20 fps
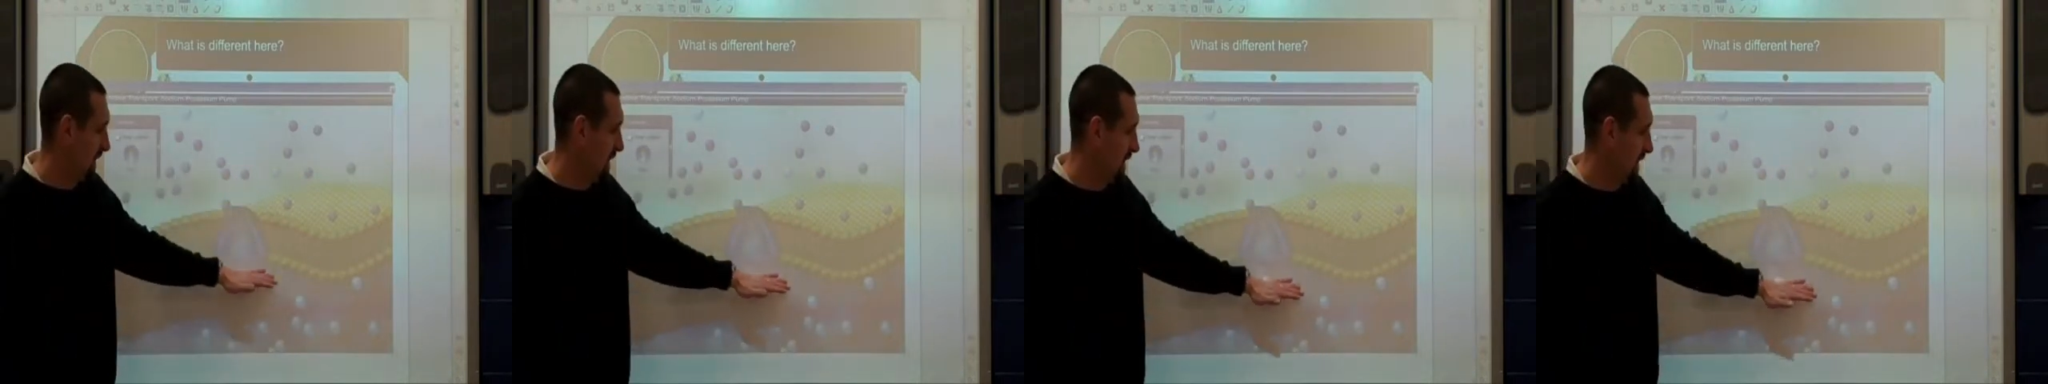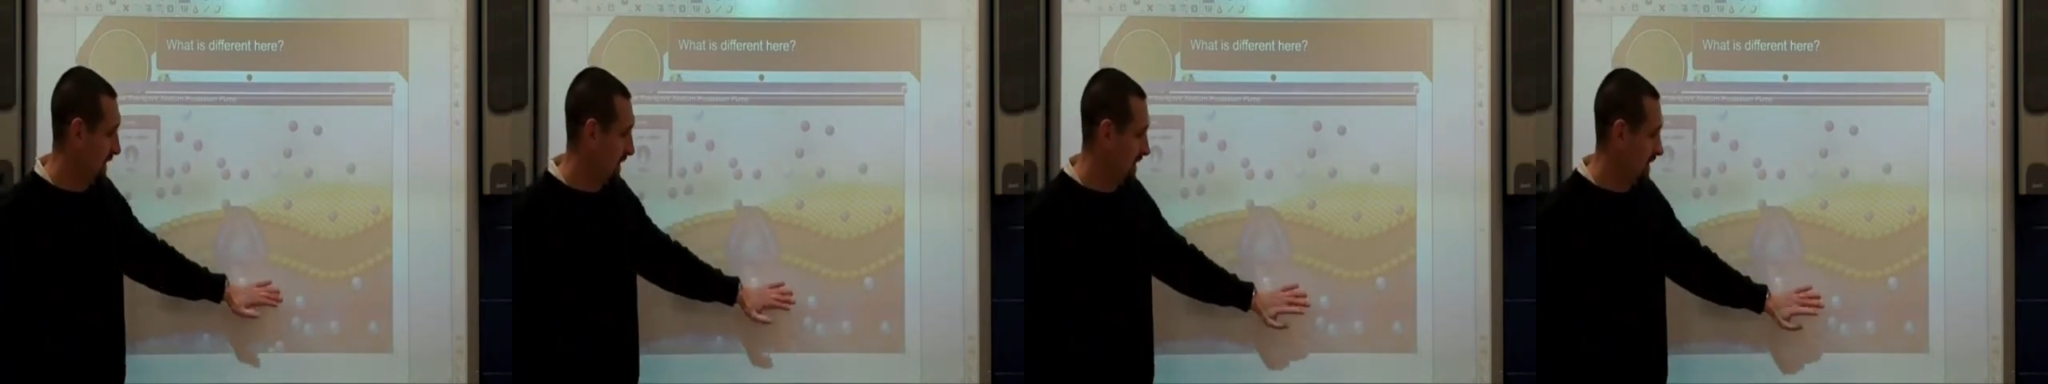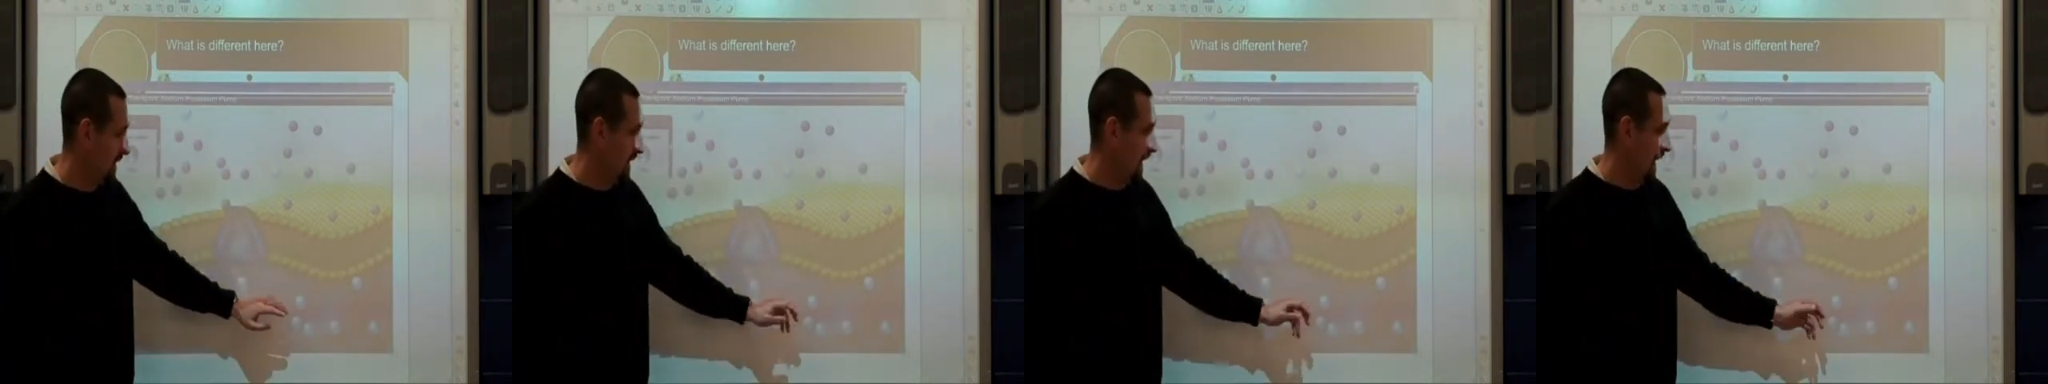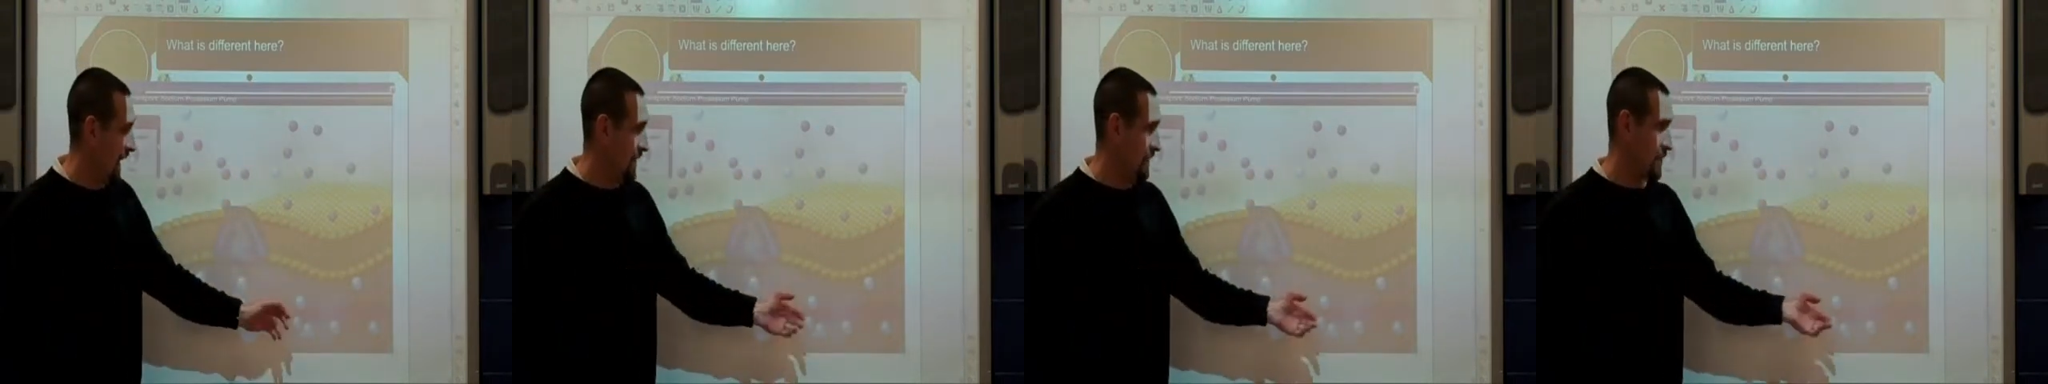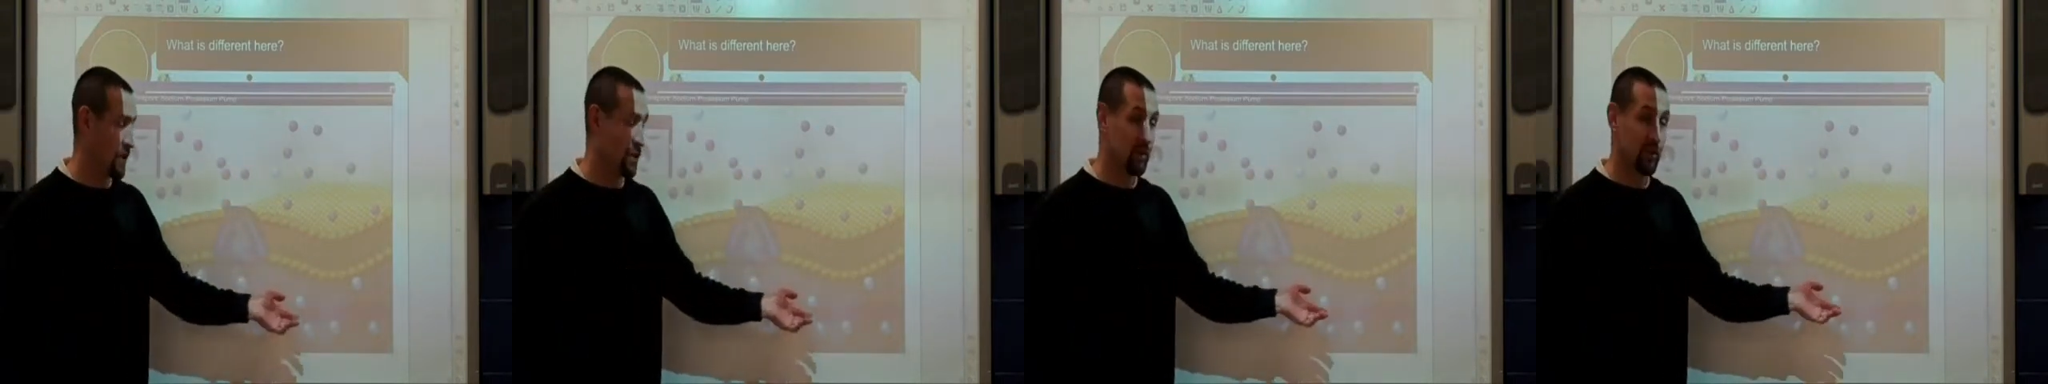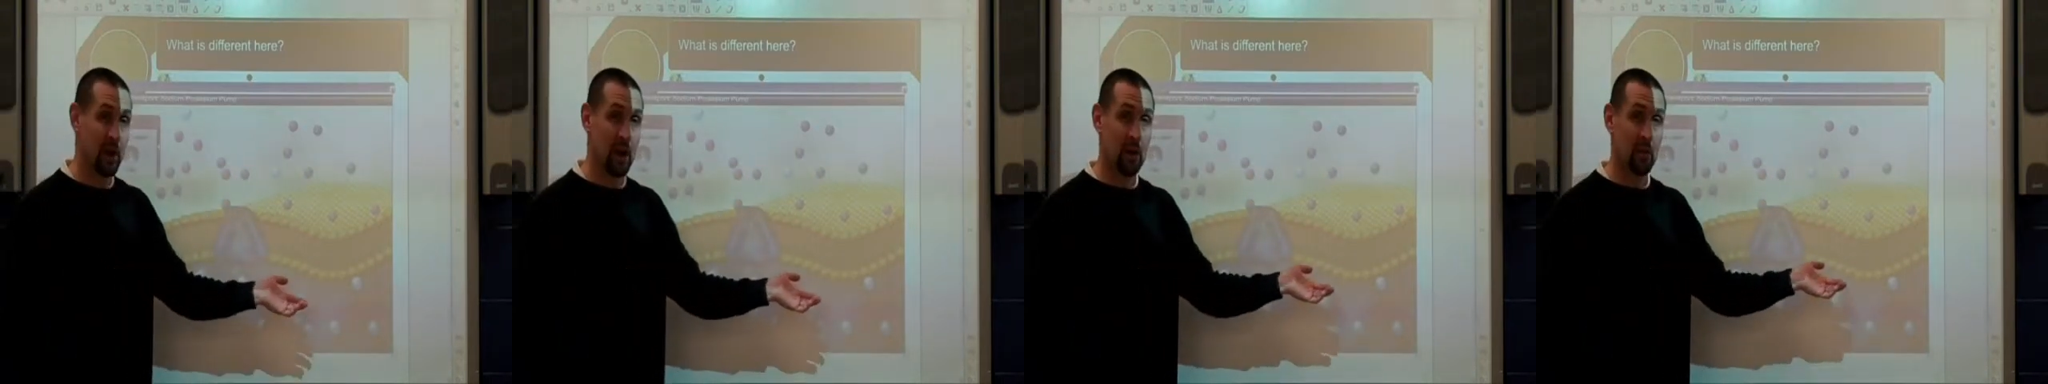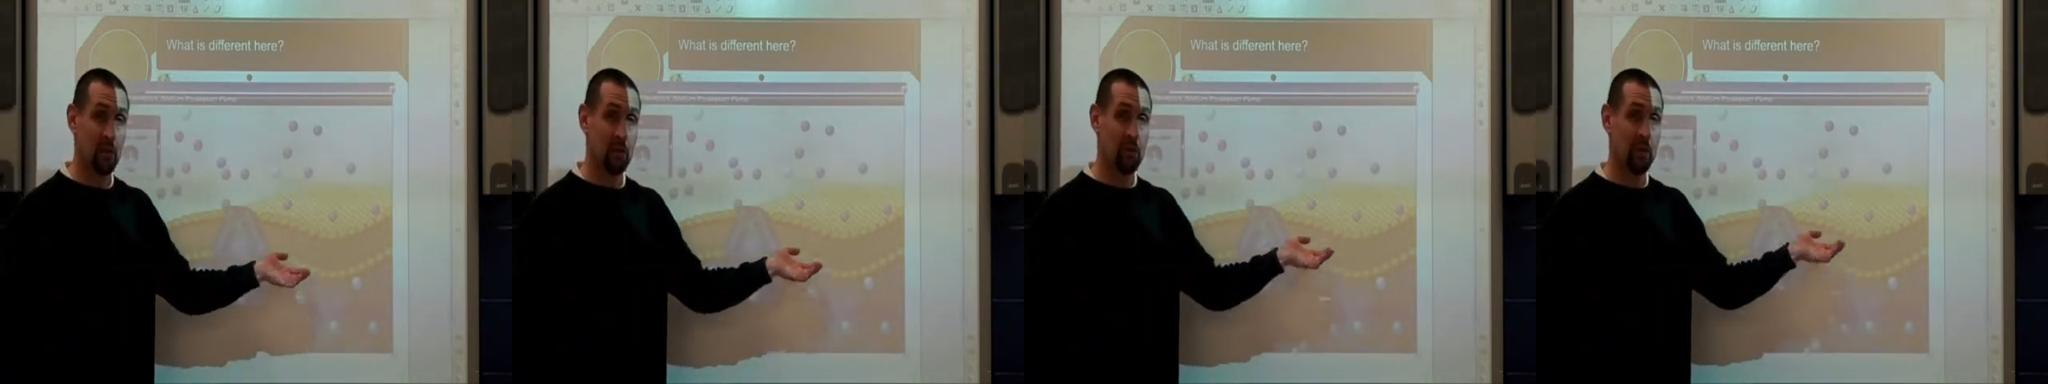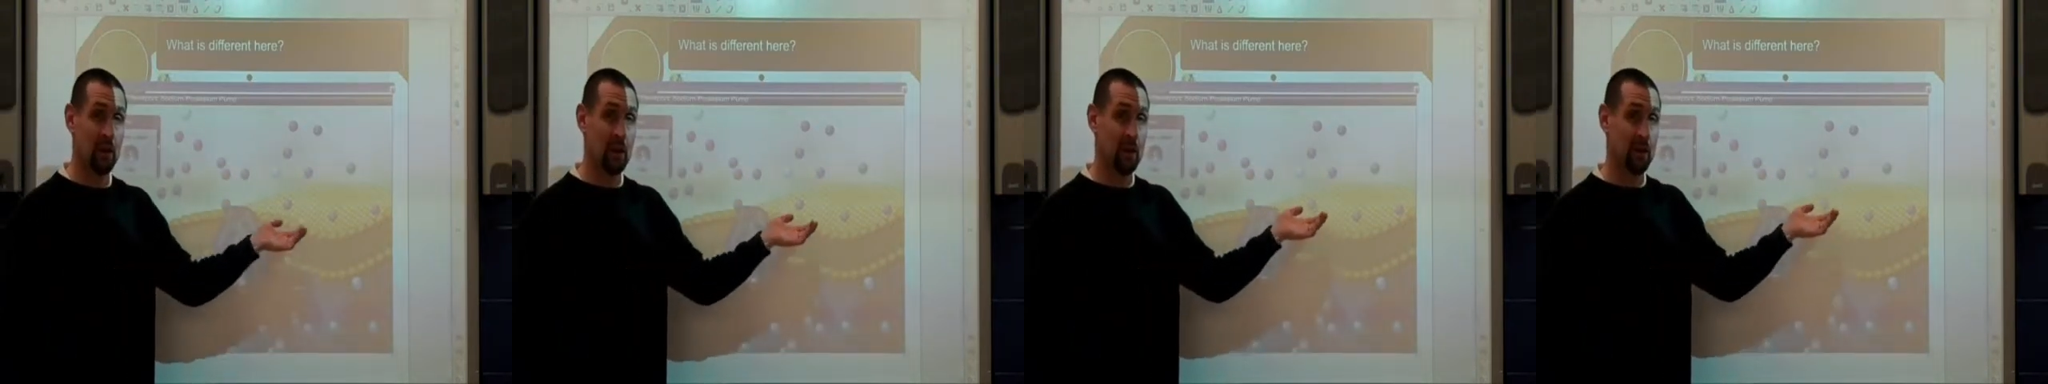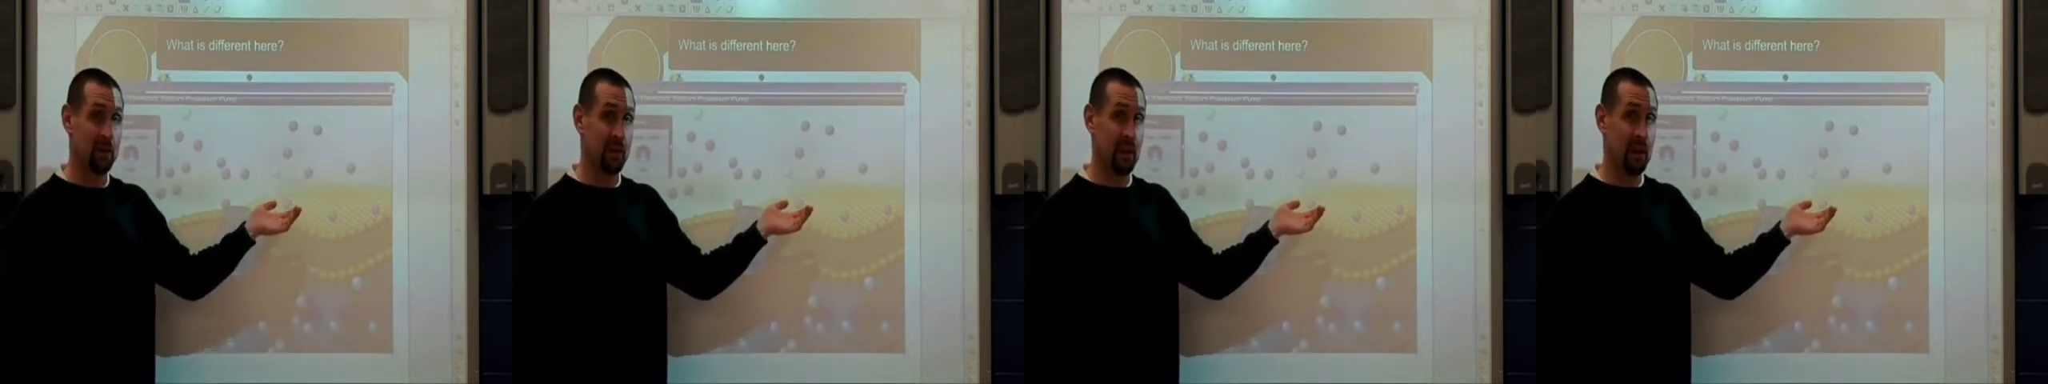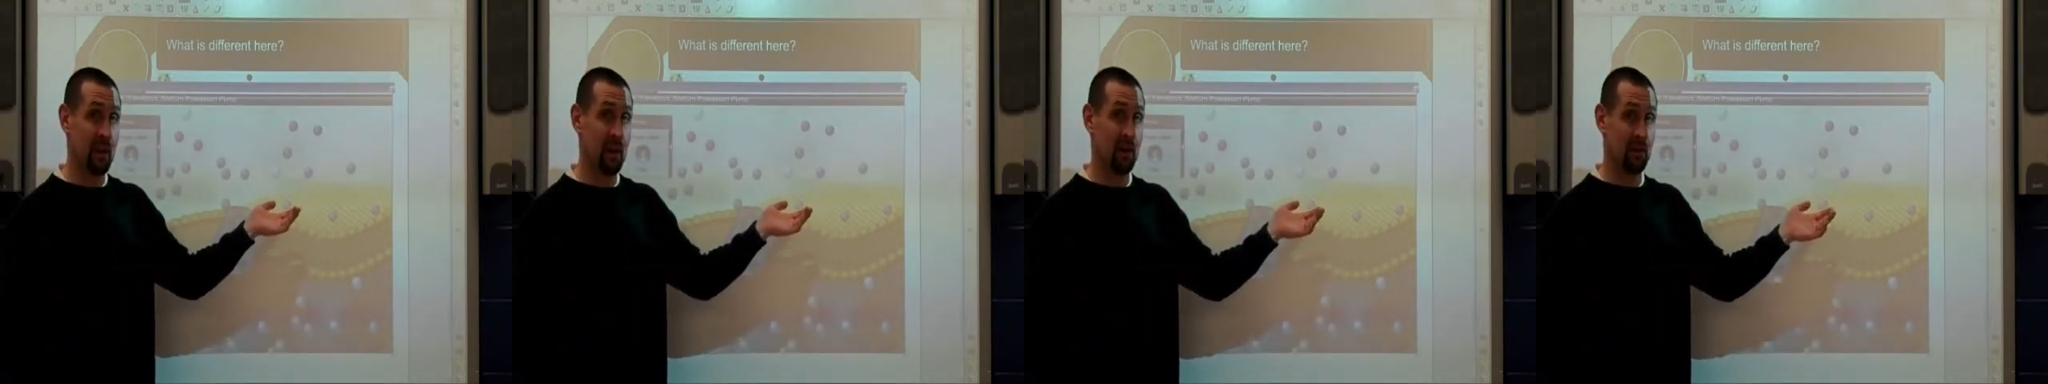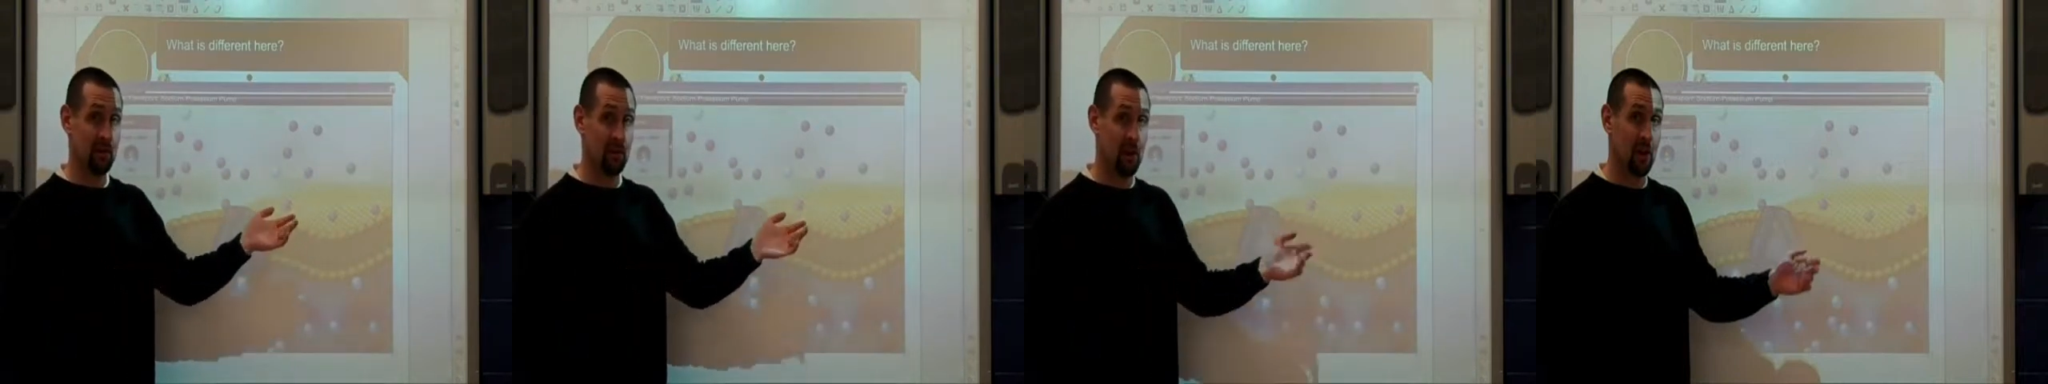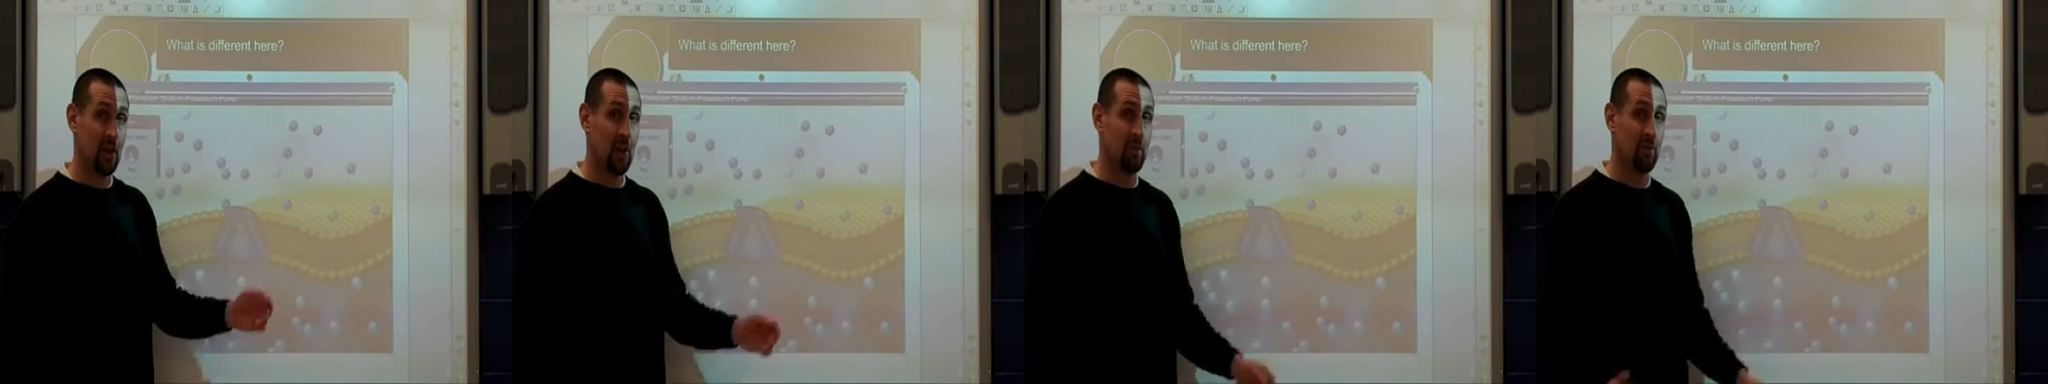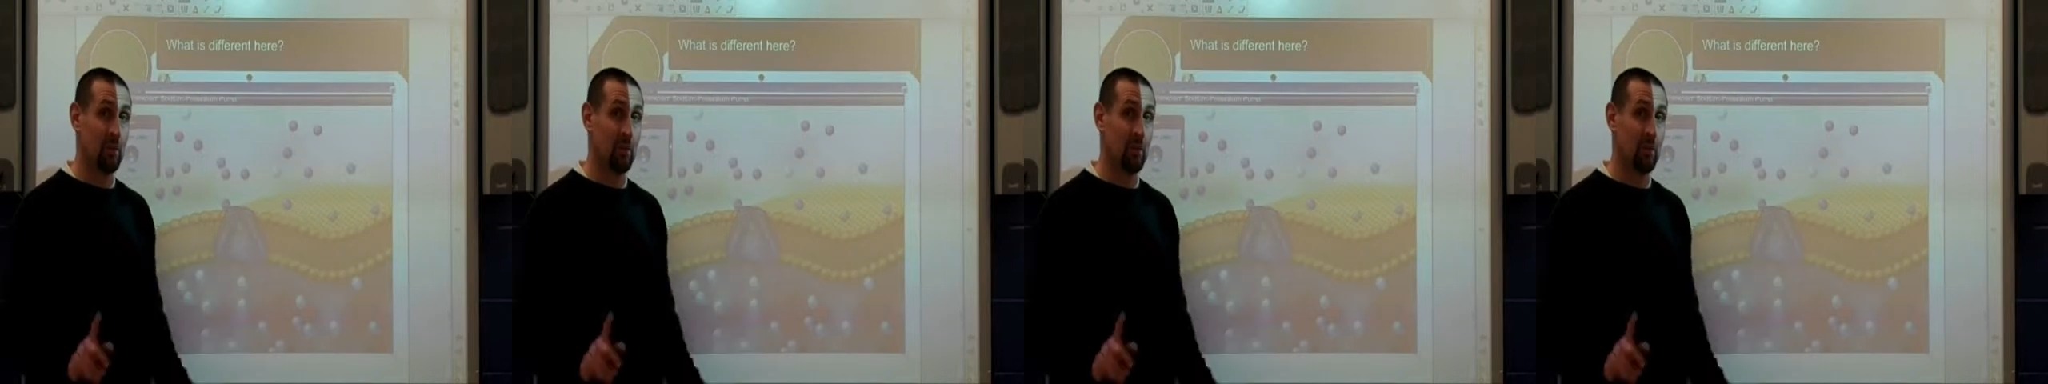in and the gray would be coming out.